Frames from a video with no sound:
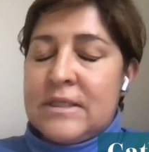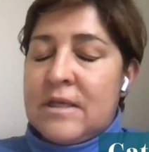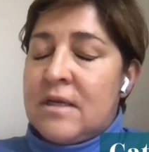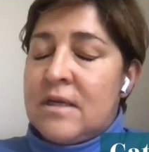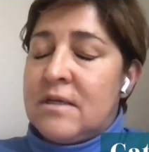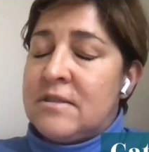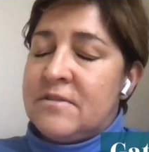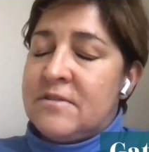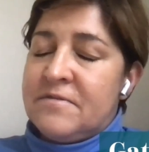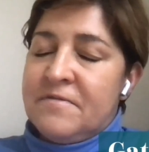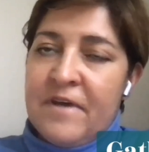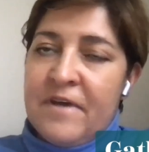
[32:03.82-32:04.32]

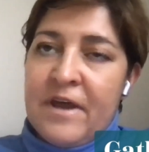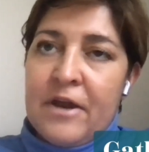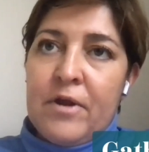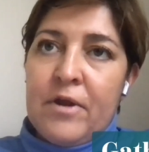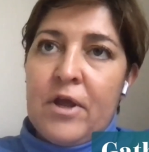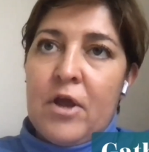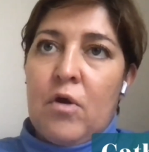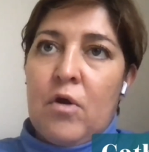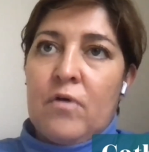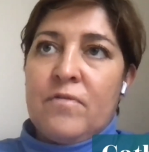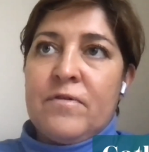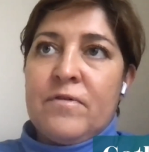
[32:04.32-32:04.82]
discuss
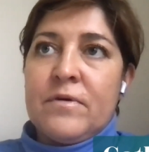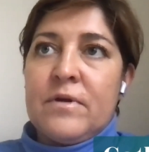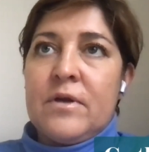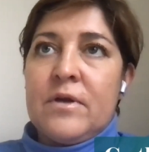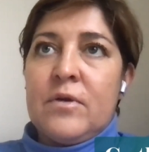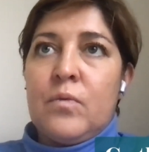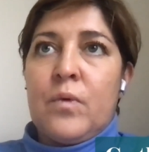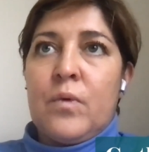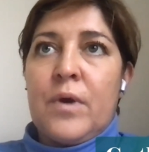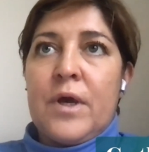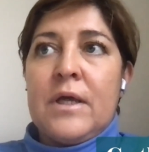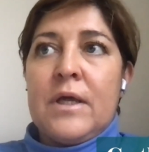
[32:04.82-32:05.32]
very
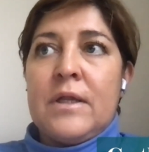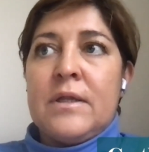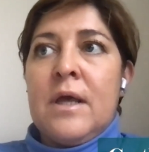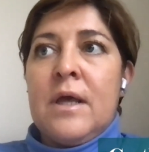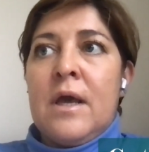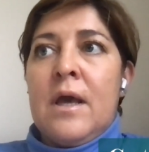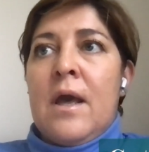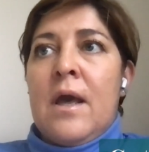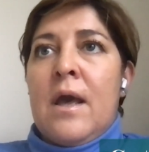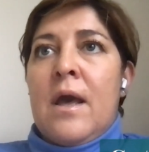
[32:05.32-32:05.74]
often with